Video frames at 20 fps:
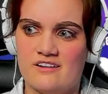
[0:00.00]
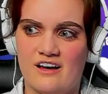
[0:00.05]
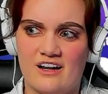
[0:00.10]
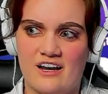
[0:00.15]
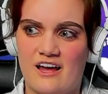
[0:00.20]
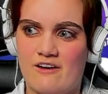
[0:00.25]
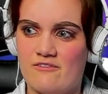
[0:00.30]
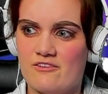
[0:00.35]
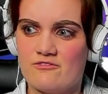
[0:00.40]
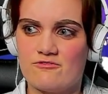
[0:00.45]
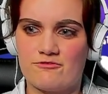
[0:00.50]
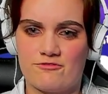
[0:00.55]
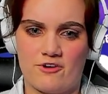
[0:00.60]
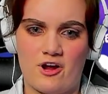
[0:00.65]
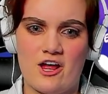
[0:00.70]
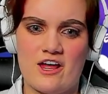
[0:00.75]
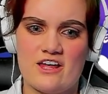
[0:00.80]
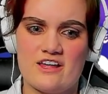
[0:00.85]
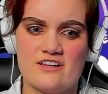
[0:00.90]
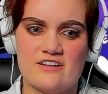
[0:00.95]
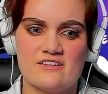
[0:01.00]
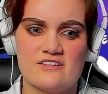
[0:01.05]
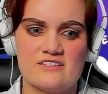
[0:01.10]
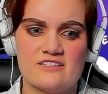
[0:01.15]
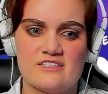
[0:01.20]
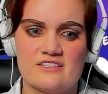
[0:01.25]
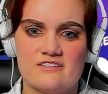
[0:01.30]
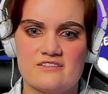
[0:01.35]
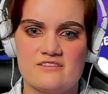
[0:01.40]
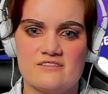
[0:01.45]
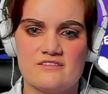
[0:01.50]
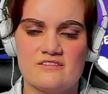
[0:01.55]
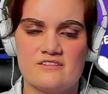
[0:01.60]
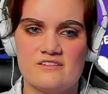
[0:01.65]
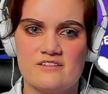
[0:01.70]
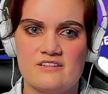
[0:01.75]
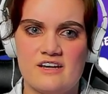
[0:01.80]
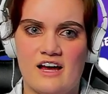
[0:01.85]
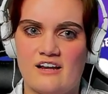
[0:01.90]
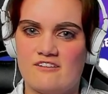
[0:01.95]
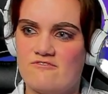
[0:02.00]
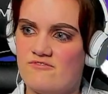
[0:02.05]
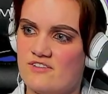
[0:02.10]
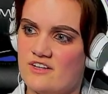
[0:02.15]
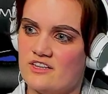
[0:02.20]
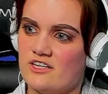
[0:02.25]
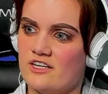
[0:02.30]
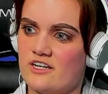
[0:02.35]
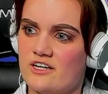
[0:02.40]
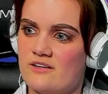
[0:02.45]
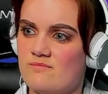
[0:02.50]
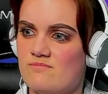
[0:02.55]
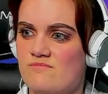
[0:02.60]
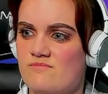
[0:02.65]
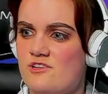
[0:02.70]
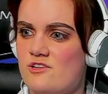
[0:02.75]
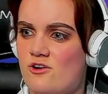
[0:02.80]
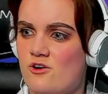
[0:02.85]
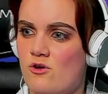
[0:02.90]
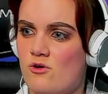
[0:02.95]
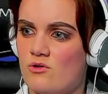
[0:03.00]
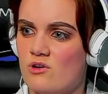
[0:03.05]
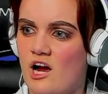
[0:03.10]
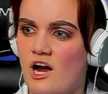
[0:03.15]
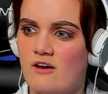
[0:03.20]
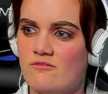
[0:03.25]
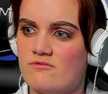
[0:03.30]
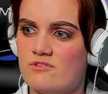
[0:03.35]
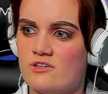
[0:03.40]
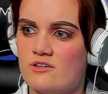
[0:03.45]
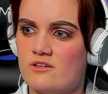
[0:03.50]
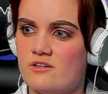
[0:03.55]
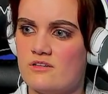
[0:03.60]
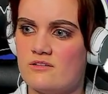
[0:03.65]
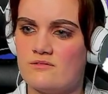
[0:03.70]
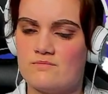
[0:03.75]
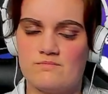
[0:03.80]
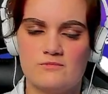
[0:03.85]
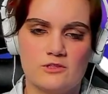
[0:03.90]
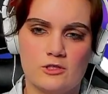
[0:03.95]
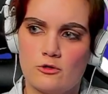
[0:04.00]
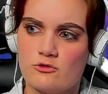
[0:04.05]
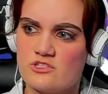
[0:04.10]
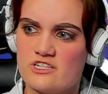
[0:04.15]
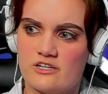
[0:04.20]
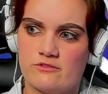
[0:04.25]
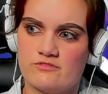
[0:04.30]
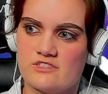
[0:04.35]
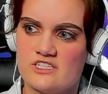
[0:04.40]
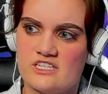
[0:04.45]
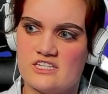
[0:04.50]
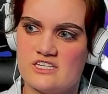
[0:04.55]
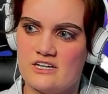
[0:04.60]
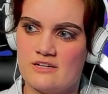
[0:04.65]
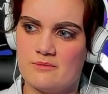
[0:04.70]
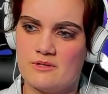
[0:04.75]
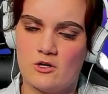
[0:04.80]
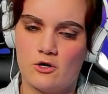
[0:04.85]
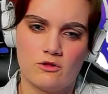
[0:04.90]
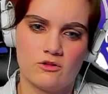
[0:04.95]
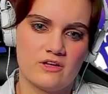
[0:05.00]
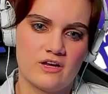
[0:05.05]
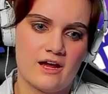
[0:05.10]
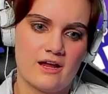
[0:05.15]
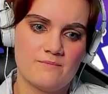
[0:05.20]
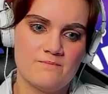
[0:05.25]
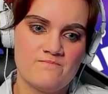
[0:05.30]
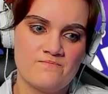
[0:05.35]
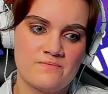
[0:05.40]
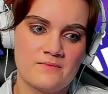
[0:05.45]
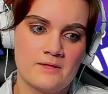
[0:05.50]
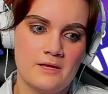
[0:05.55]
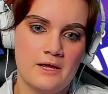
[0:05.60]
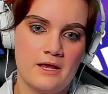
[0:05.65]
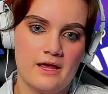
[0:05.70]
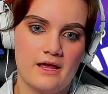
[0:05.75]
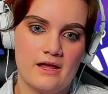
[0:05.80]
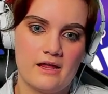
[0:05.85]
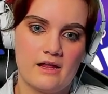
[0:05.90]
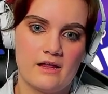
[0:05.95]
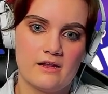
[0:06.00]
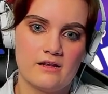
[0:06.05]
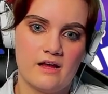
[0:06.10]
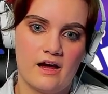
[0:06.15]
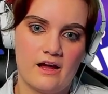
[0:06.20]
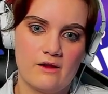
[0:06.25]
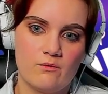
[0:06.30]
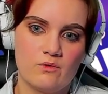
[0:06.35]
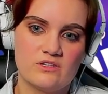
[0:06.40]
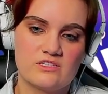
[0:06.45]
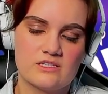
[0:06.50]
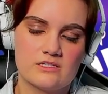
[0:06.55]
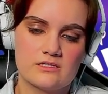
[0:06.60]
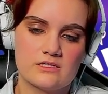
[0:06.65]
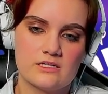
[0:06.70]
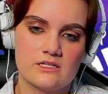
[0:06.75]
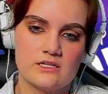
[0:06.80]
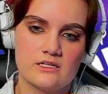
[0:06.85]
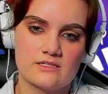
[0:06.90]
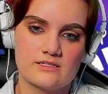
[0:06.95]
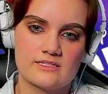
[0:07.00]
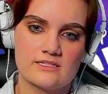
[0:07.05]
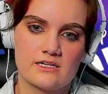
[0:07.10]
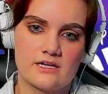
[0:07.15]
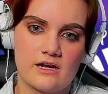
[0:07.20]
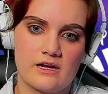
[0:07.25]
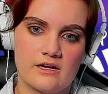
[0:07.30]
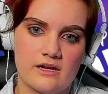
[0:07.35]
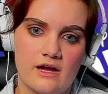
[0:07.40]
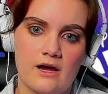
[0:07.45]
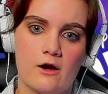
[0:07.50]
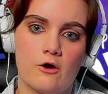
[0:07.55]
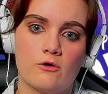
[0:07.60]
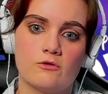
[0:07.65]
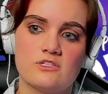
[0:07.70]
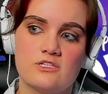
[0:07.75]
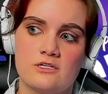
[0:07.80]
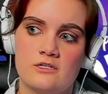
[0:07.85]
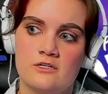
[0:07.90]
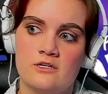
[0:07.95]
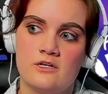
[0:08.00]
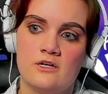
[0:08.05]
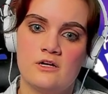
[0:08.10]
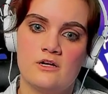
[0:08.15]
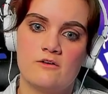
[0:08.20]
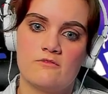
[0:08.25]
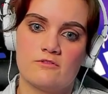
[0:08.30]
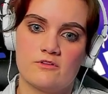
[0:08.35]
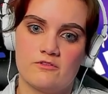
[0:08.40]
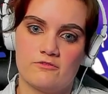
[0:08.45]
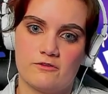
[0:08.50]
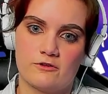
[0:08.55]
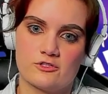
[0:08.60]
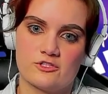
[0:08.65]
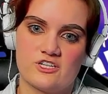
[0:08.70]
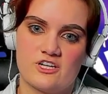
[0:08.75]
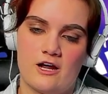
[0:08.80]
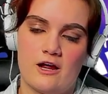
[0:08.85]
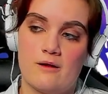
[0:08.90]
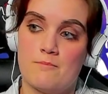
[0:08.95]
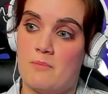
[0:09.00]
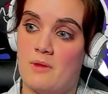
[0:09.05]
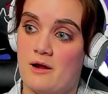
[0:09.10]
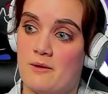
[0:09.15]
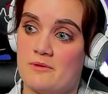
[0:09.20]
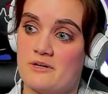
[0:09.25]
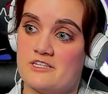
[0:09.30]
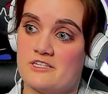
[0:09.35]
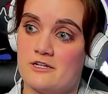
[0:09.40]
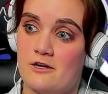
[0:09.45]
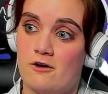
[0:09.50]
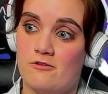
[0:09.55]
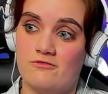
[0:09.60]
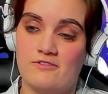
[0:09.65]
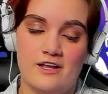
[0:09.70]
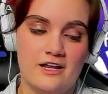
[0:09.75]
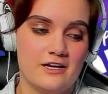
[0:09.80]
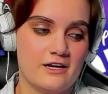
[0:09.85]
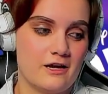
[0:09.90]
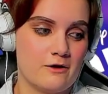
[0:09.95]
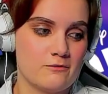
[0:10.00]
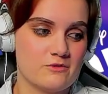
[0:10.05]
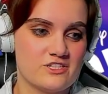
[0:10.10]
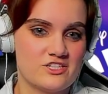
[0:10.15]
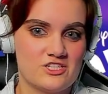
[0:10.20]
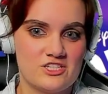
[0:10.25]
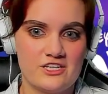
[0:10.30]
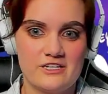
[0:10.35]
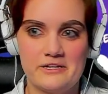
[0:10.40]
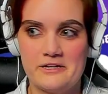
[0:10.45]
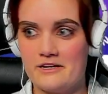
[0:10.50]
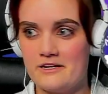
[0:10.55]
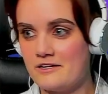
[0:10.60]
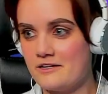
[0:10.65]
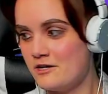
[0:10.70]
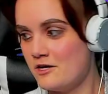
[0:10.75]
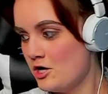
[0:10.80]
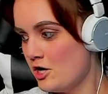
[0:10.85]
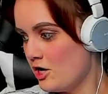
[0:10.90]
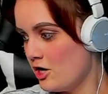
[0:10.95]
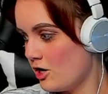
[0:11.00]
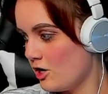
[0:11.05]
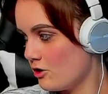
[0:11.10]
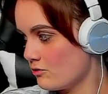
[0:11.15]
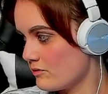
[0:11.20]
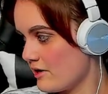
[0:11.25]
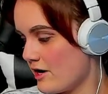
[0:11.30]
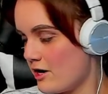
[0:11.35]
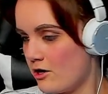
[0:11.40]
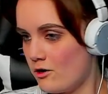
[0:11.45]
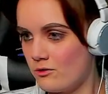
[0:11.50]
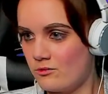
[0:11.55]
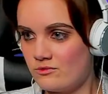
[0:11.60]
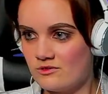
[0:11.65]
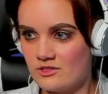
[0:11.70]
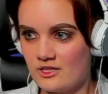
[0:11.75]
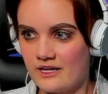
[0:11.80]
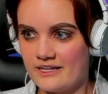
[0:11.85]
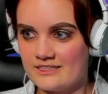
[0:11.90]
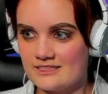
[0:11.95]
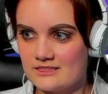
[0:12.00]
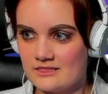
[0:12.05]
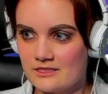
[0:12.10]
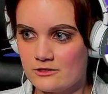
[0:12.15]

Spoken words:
not having friends, and not feeling, you know, confident, low self-esteem and all that. And I went to see Inside Out for the first time by myself, and I was sitting around like